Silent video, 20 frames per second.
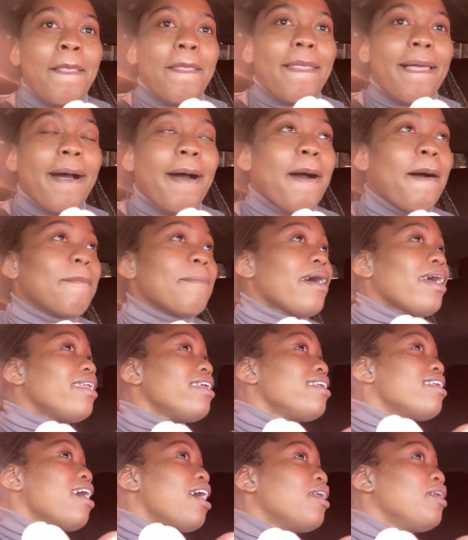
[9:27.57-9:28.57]
I
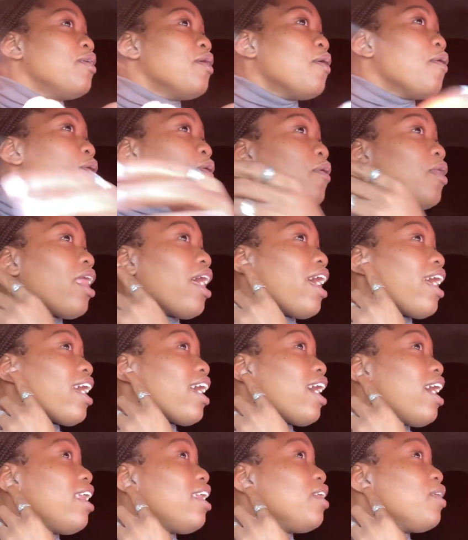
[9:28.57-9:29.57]
did not know, like,
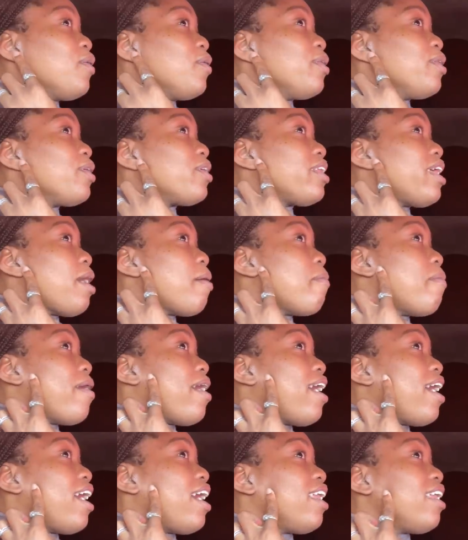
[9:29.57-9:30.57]
I didn't know it looked that
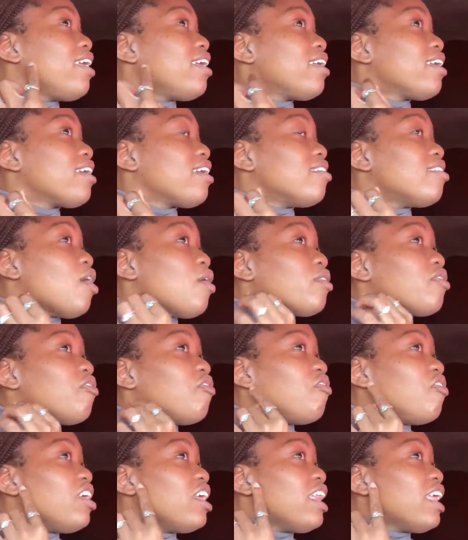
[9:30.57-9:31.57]
bad. Cause I was
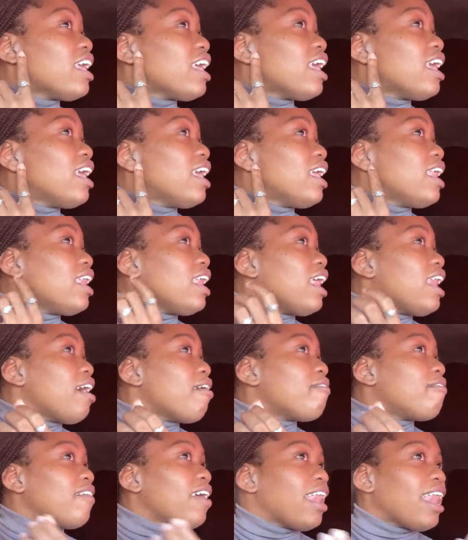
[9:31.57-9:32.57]
feeling it and I
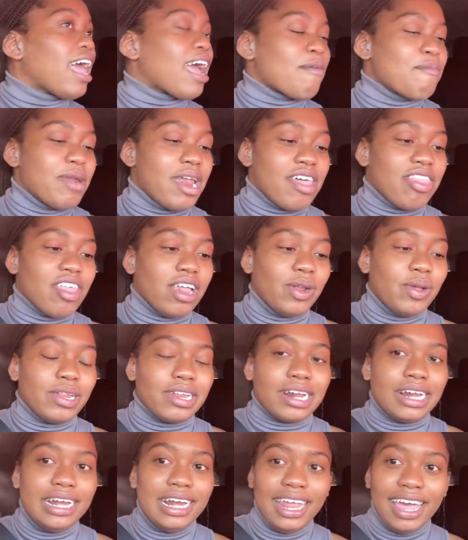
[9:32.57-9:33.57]
felt like, but I thought it was
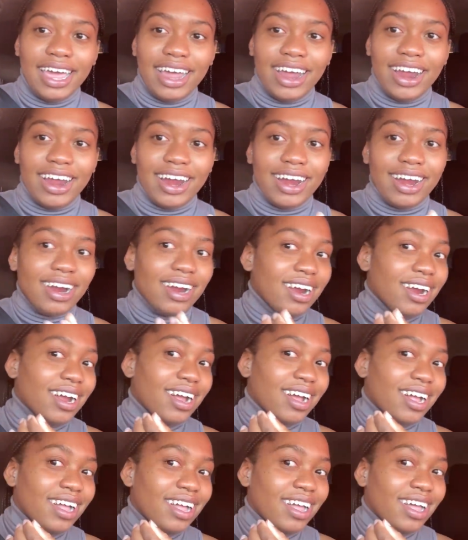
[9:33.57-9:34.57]
clear.
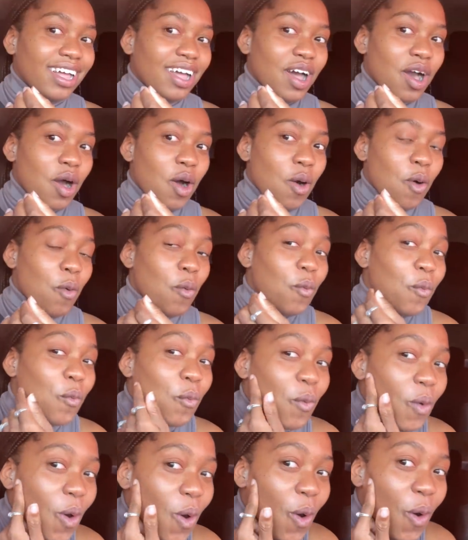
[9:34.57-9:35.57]

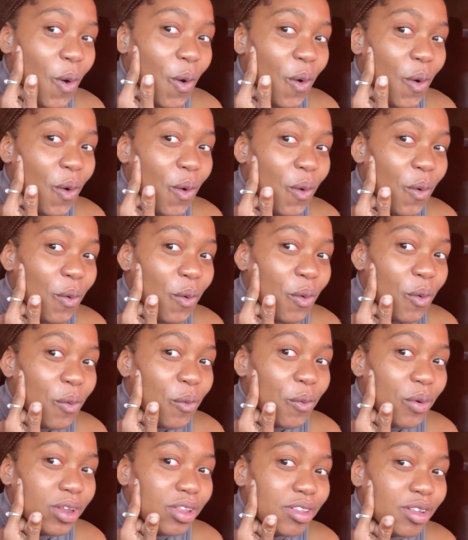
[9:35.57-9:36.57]
Whoa,
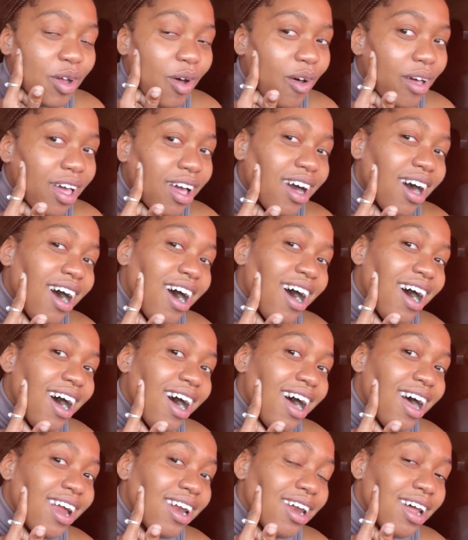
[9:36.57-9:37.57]
what's going
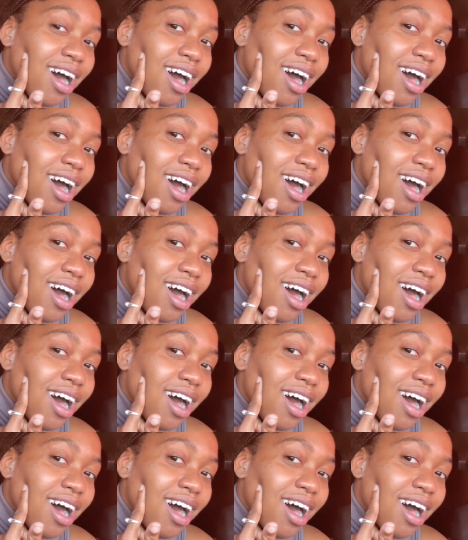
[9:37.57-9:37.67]
on?